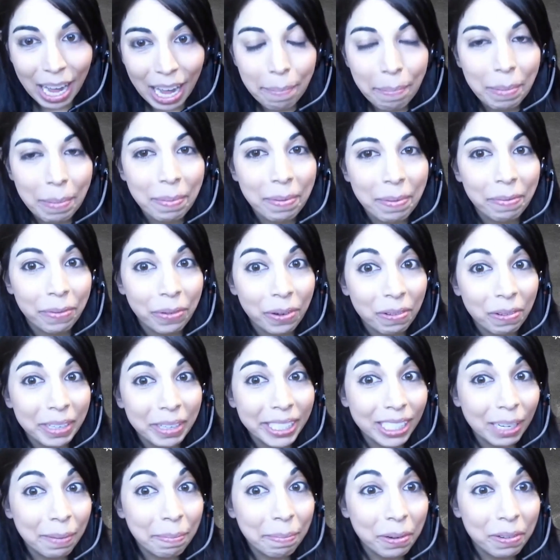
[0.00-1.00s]
But before we
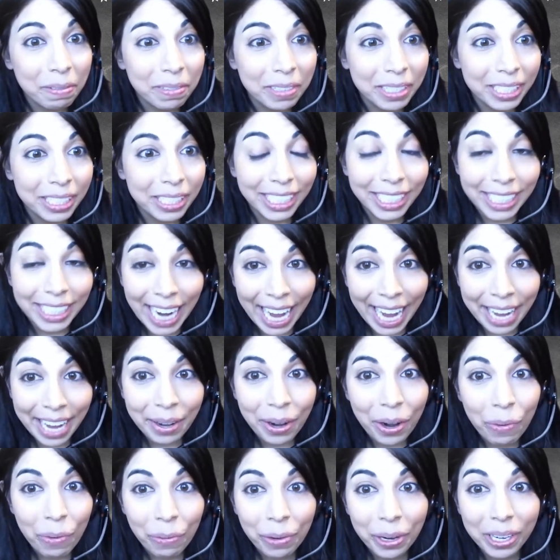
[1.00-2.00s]
jump over to Jen,
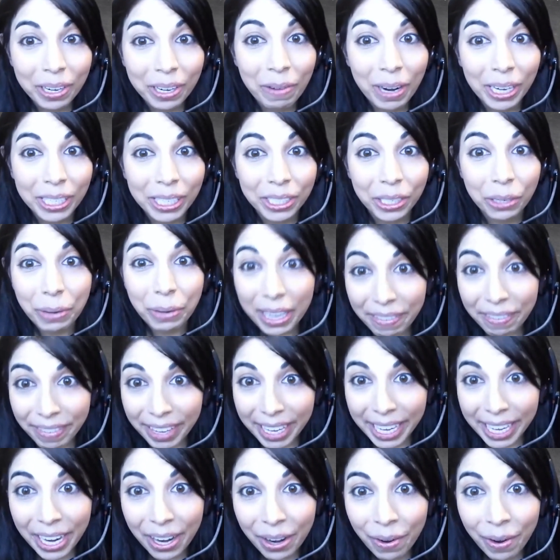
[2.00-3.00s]
we're going to watch a quick
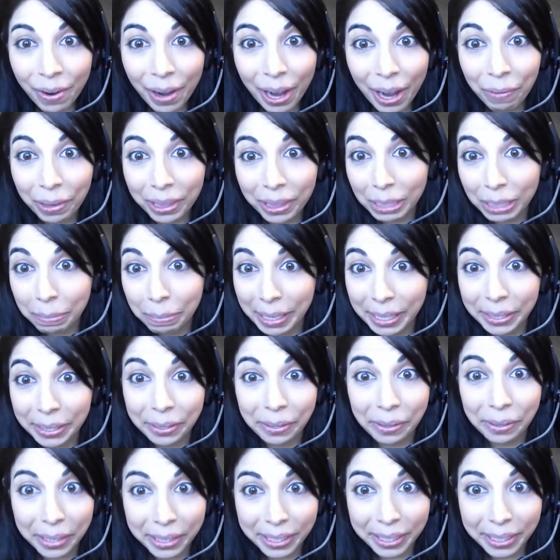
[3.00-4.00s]
video on what the
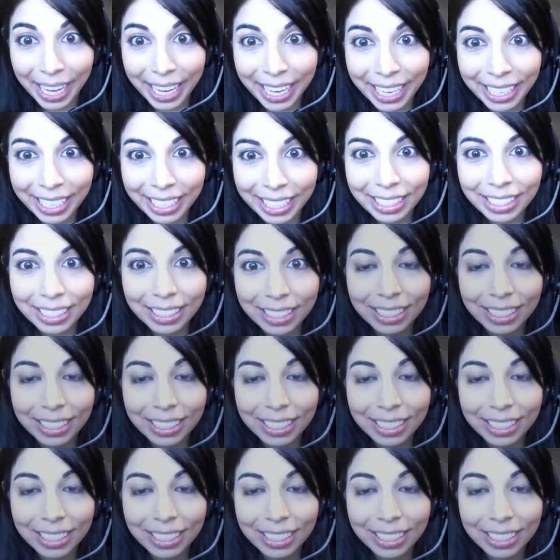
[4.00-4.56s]
spacesuit looks like.